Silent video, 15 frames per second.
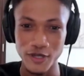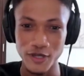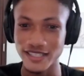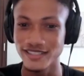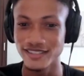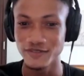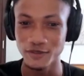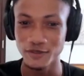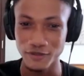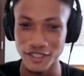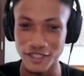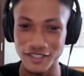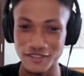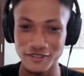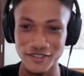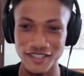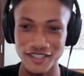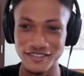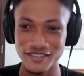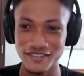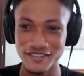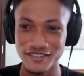I didn't even plan to write
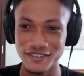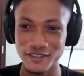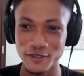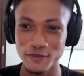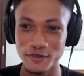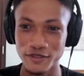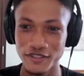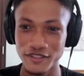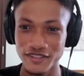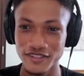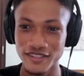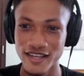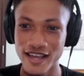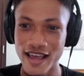anything, you know, because